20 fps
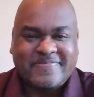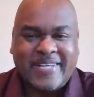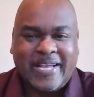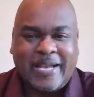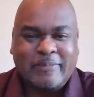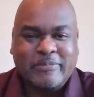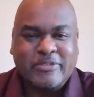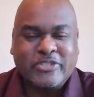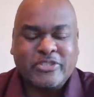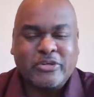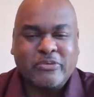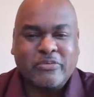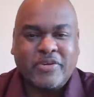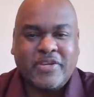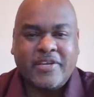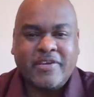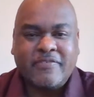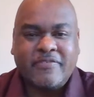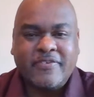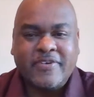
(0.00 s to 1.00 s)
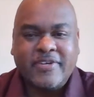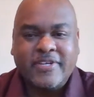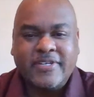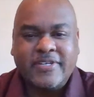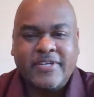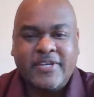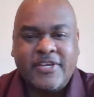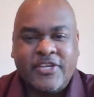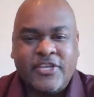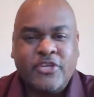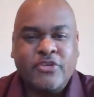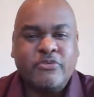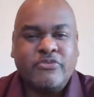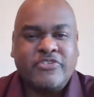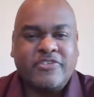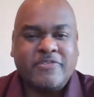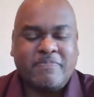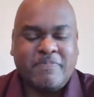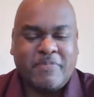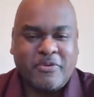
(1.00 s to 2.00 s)
I'm just going to give you
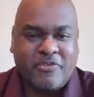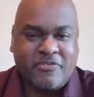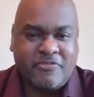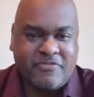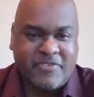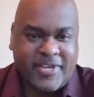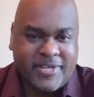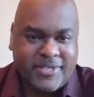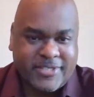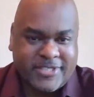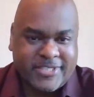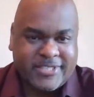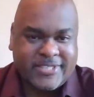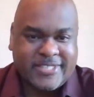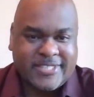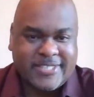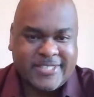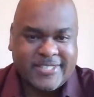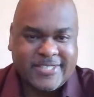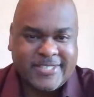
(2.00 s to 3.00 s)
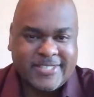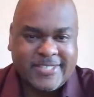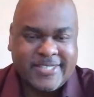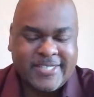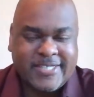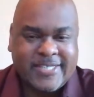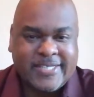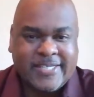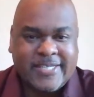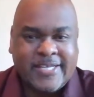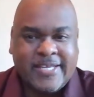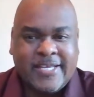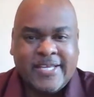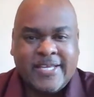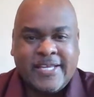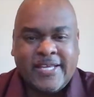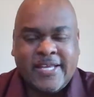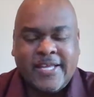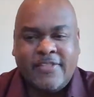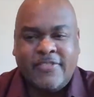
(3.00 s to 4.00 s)
some motivation.
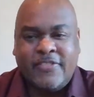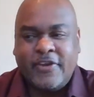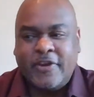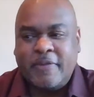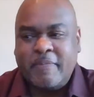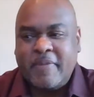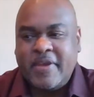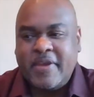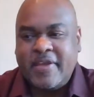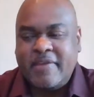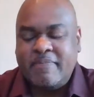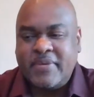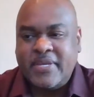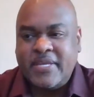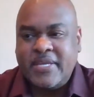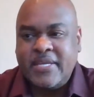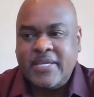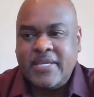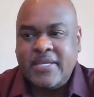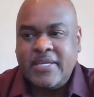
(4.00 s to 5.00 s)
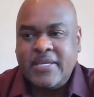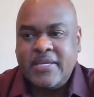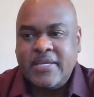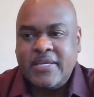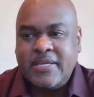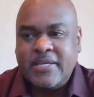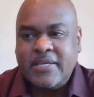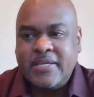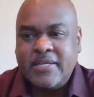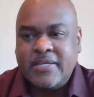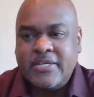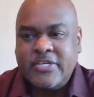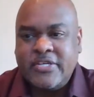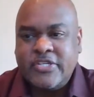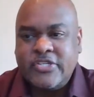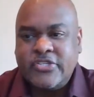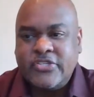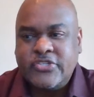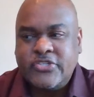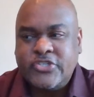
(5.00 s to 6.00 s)
There may be
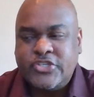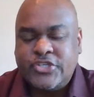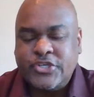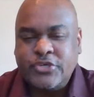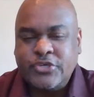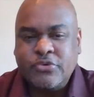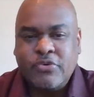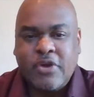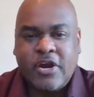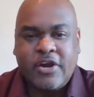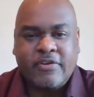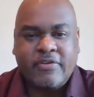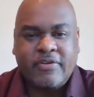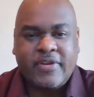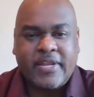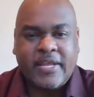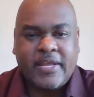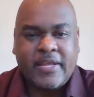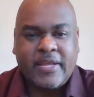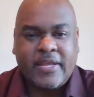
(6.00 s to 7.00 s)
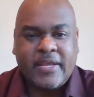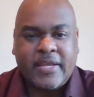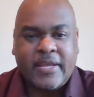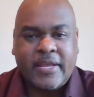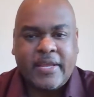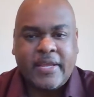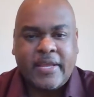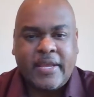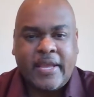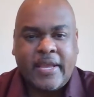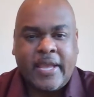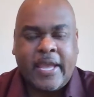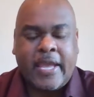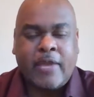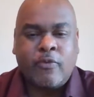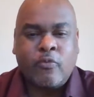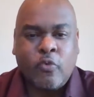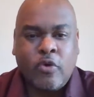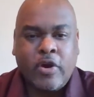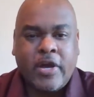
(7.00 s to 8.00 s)
200
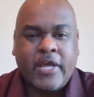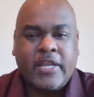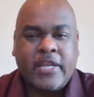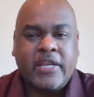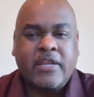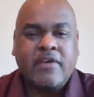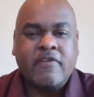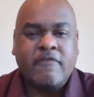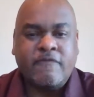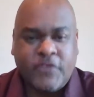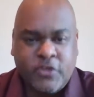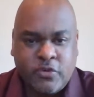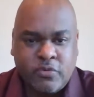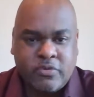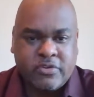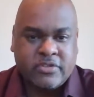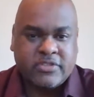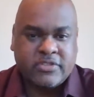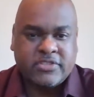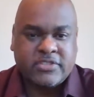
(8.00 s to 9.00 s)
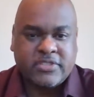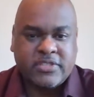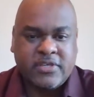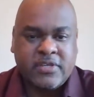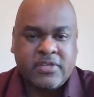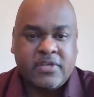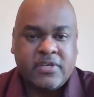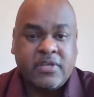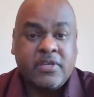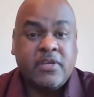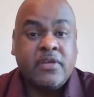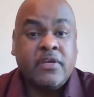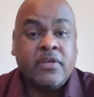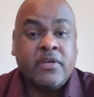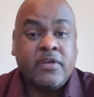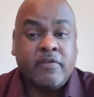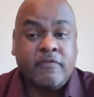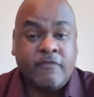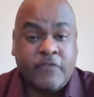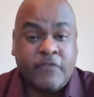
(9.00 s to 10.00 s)
and one viewers
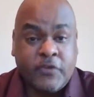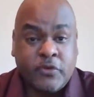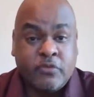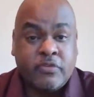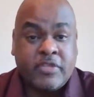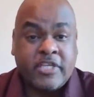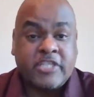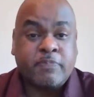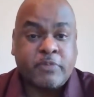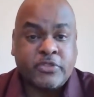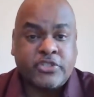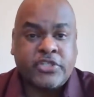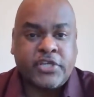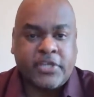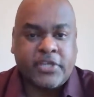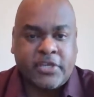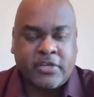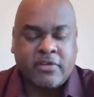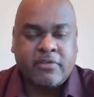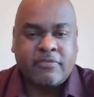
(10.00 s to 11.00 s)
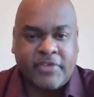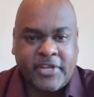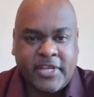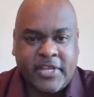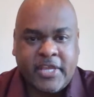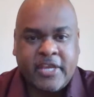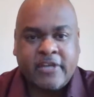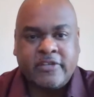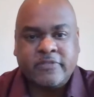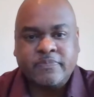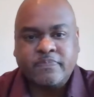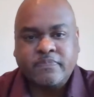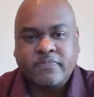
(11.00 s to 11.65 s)
view this particular video.